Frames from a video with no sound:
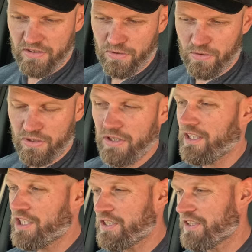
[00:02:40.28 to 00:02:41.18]
your
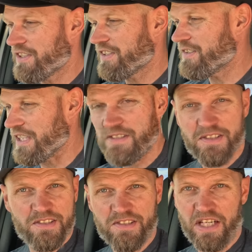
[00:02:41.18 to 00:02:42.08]
collision
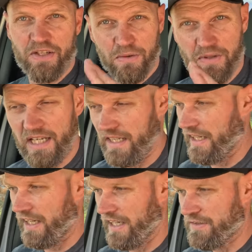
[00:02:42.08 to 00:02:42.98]
sensors and all that
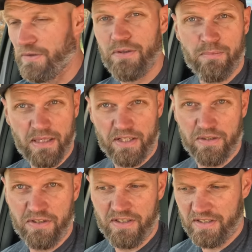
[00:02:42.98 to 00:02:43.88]
are turned back
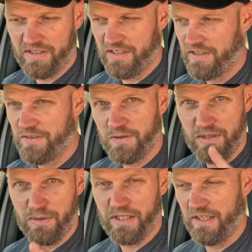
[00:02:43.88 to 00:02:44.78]
on. Just
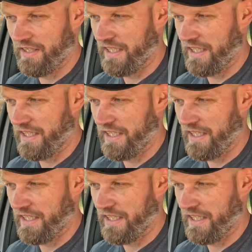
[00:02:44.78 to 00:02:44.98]
be aware of